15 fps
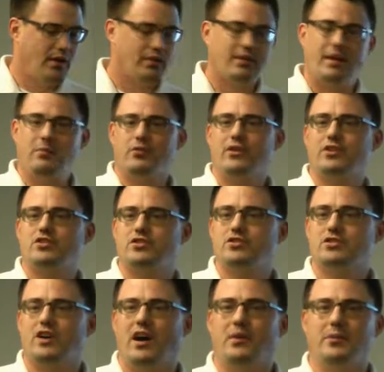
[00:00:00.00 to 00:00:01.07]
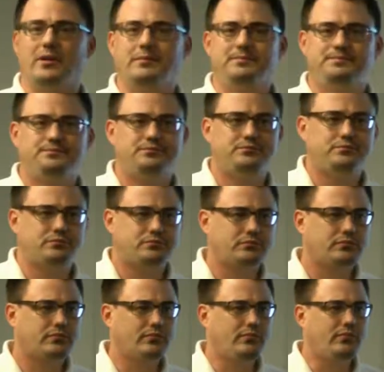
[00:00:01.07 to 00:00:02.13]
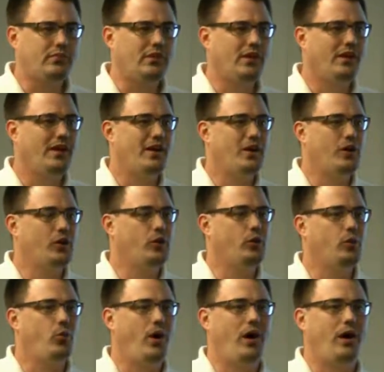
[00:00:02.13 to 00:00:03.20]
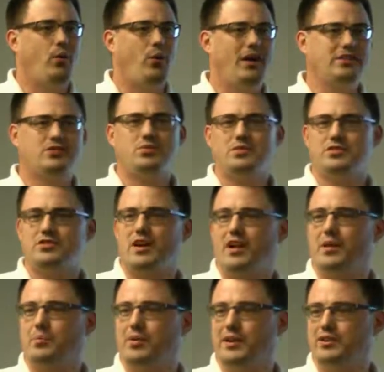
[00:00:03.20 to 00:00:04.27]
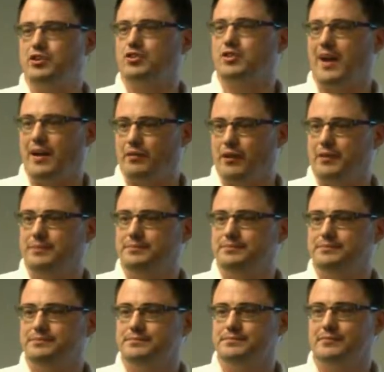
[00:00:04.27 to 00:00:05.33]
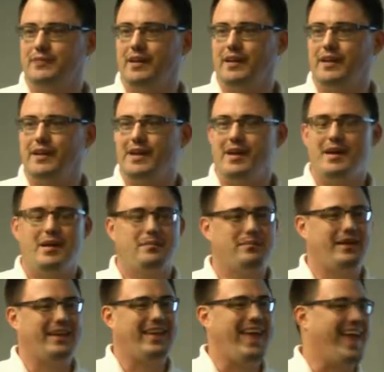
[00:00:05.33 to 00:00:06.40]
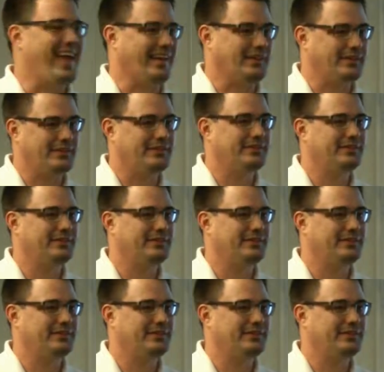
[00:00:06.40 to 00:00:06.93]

name of Richard Stallman, who wants to install a printer driver, but he can't.